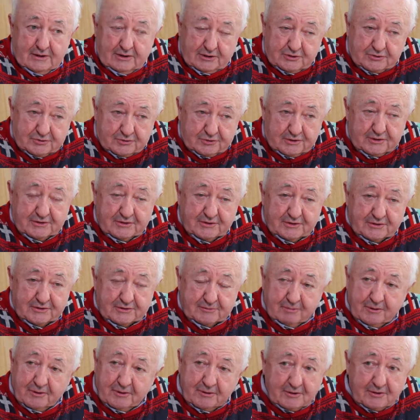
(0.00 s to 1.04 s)
treating the
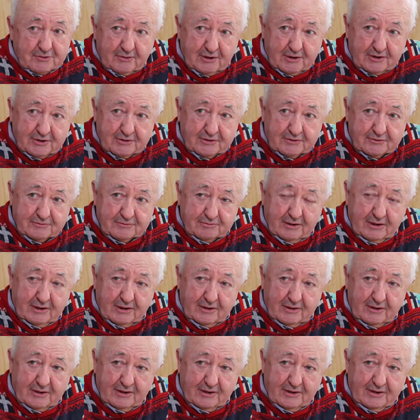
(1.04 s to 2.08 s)
spirit right as
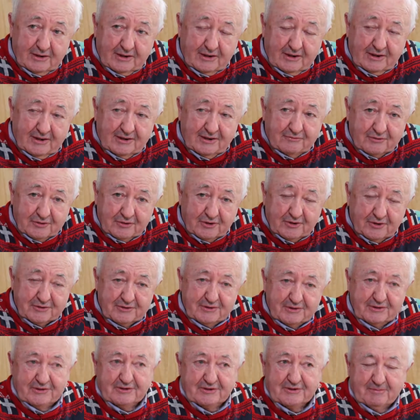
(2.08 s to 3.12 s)
well. And if we don't
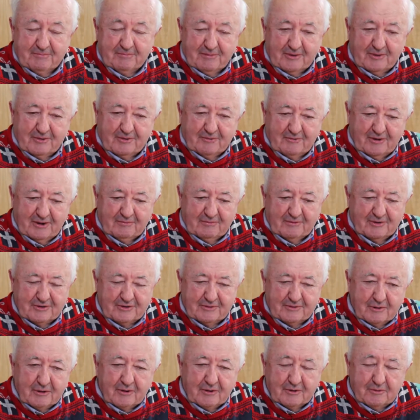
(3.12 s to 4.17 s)
treat the spirit right, well, the
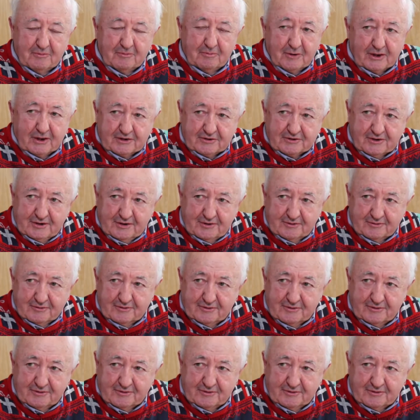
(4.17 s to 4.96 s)
spirit will break down.